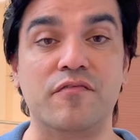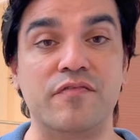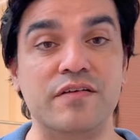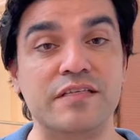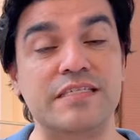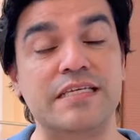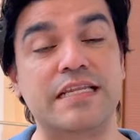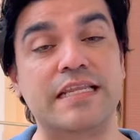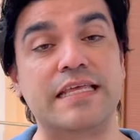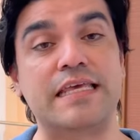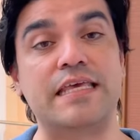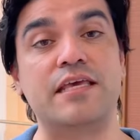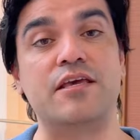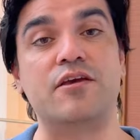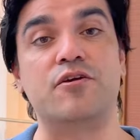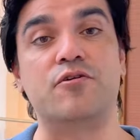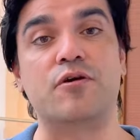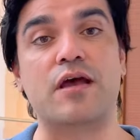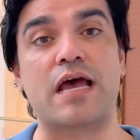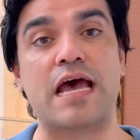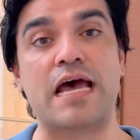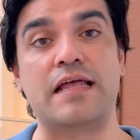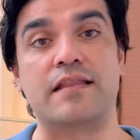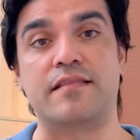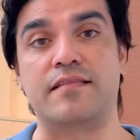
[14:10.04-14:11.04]
visit
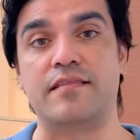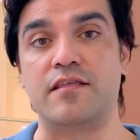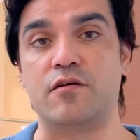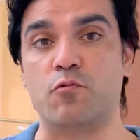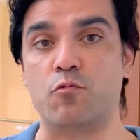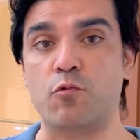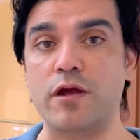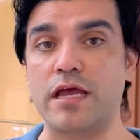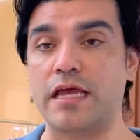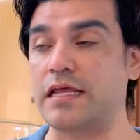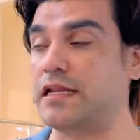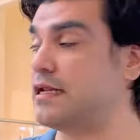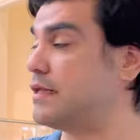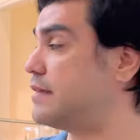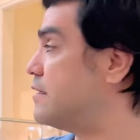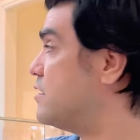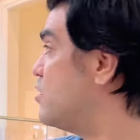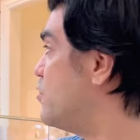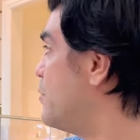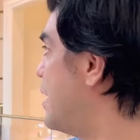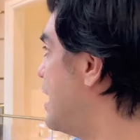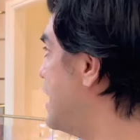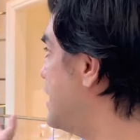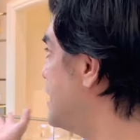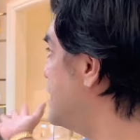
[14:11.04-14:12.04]
here at the Wynn, at the
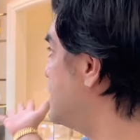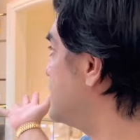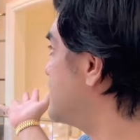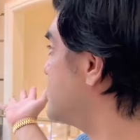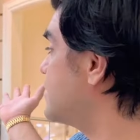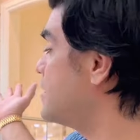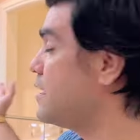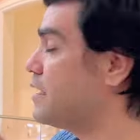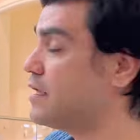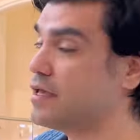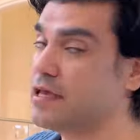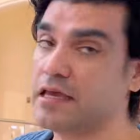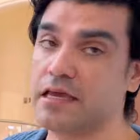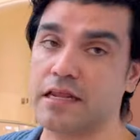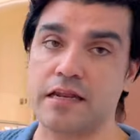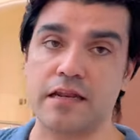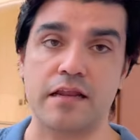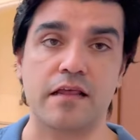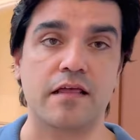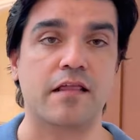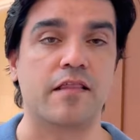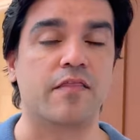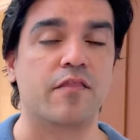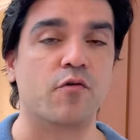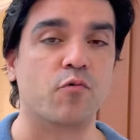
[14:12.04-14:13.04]
Hermès in
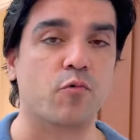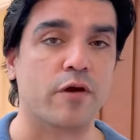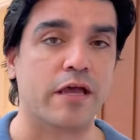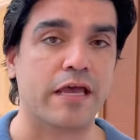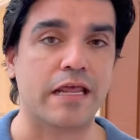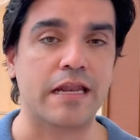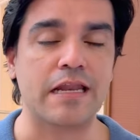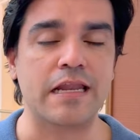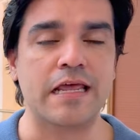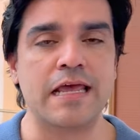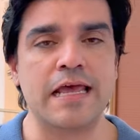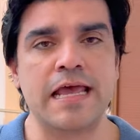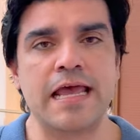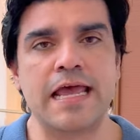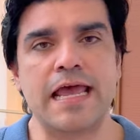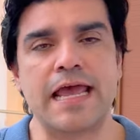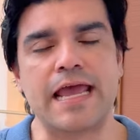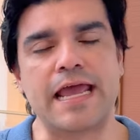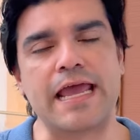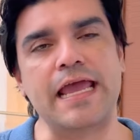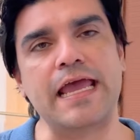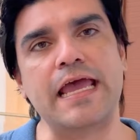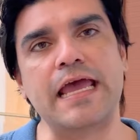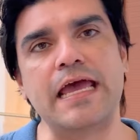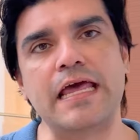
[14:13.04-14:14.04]
the Wynn,
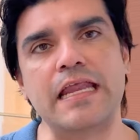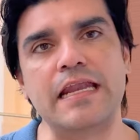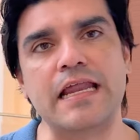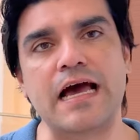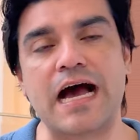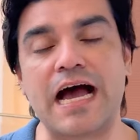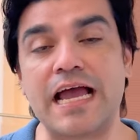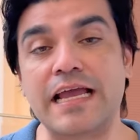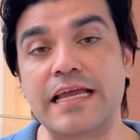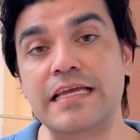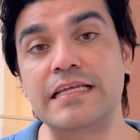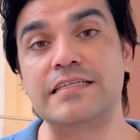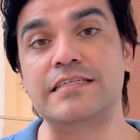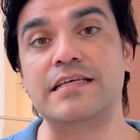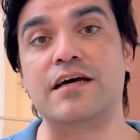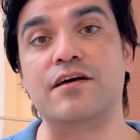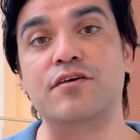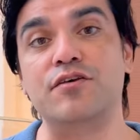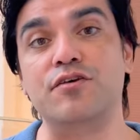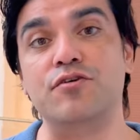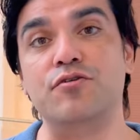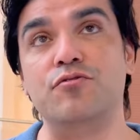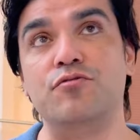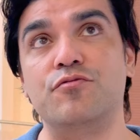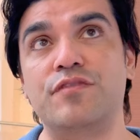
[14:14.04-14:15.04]
and I can tell
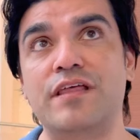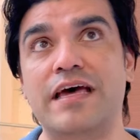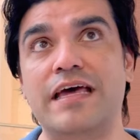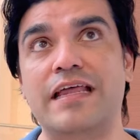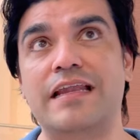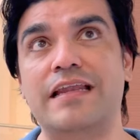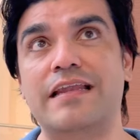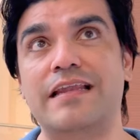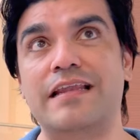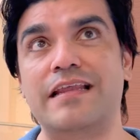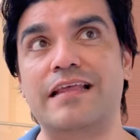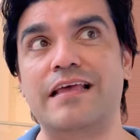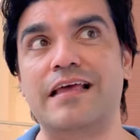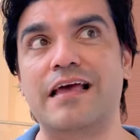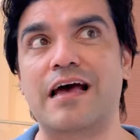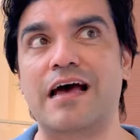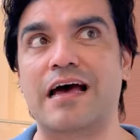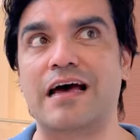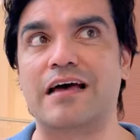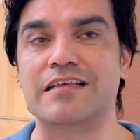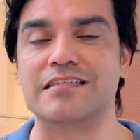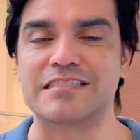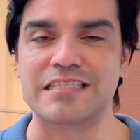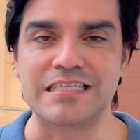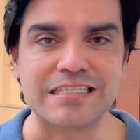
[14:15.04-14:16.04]
you that
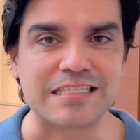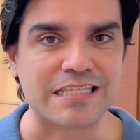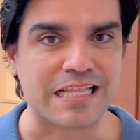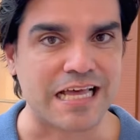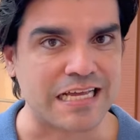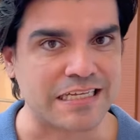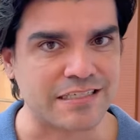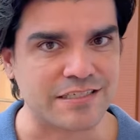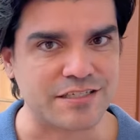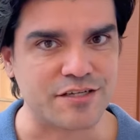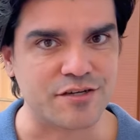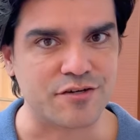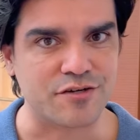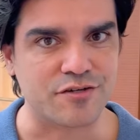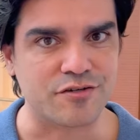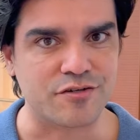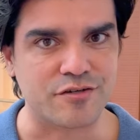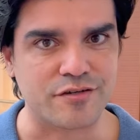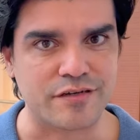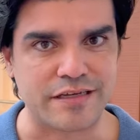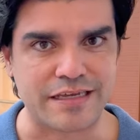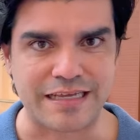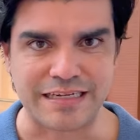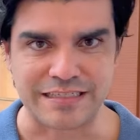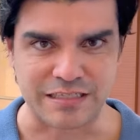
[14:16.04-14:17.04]
since last
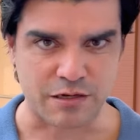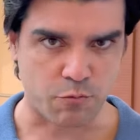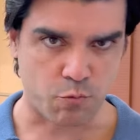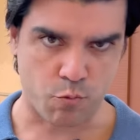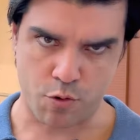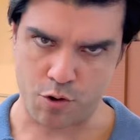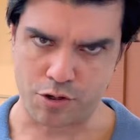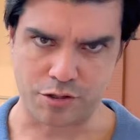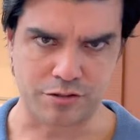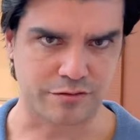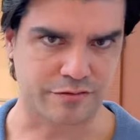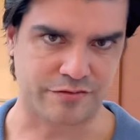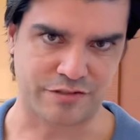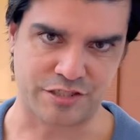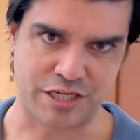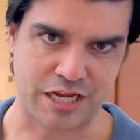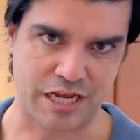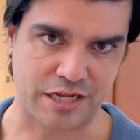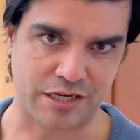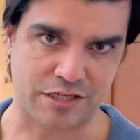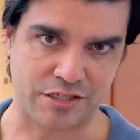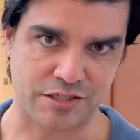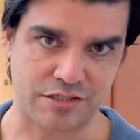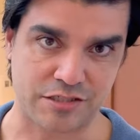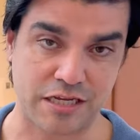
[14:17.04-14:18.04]
year, it is a world of
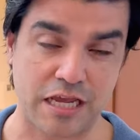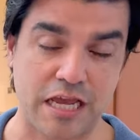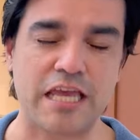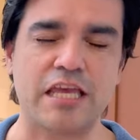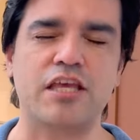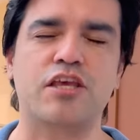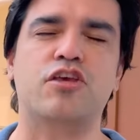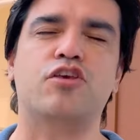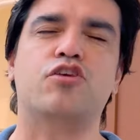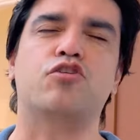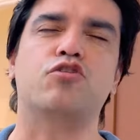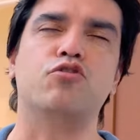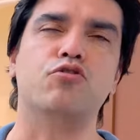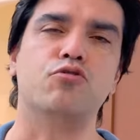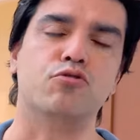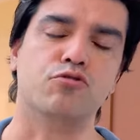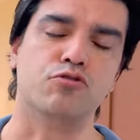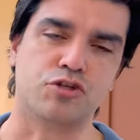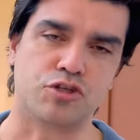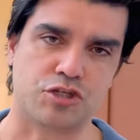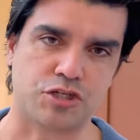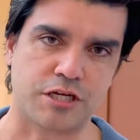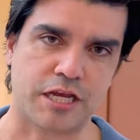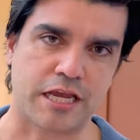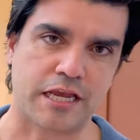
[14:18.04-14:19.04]
change, a
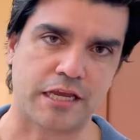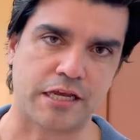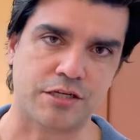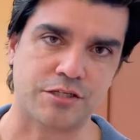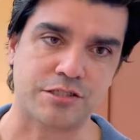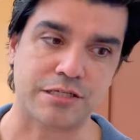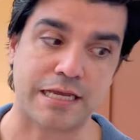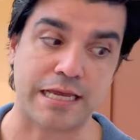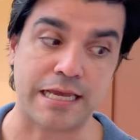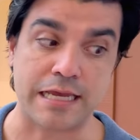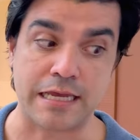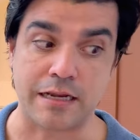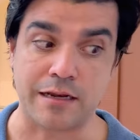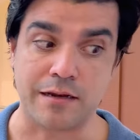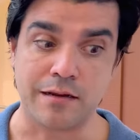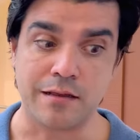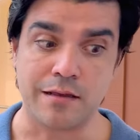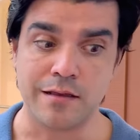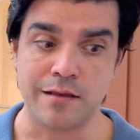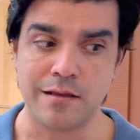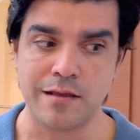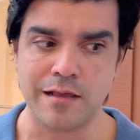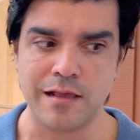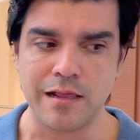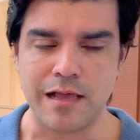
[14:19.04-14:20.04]
huge change, and
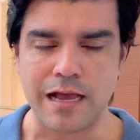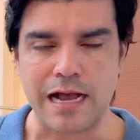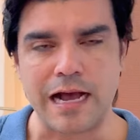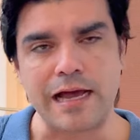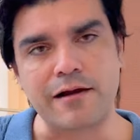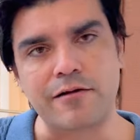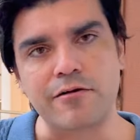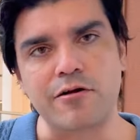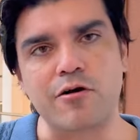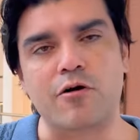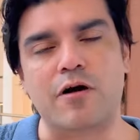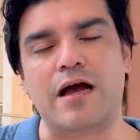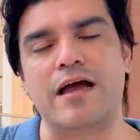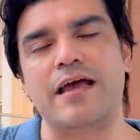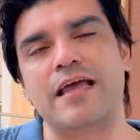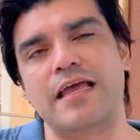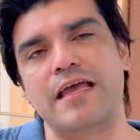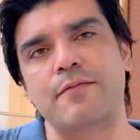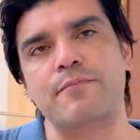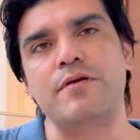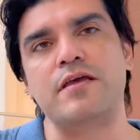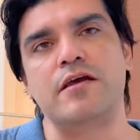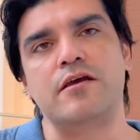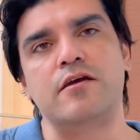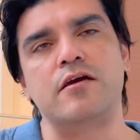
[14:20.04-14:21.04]
I don't know,
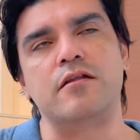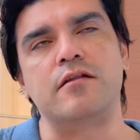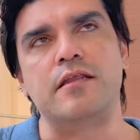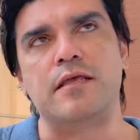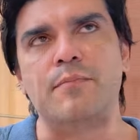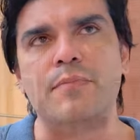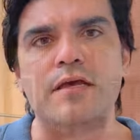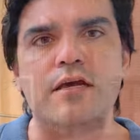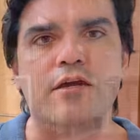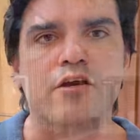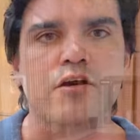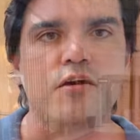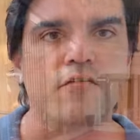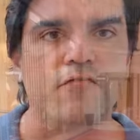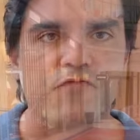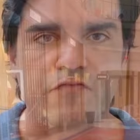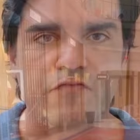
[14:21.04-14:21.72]
it'd be a good